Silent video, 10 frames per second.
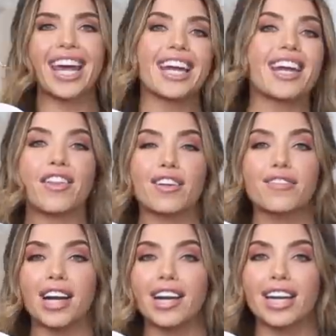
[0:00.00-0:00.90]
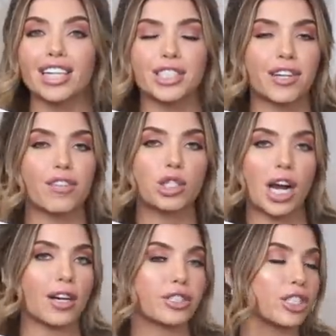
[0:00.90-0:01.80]
And another variation of the
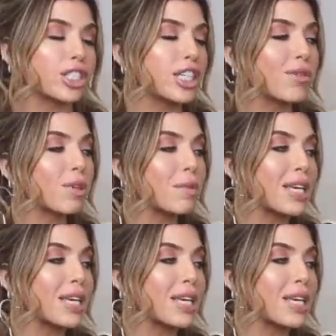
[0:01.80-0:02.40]
trouser jean would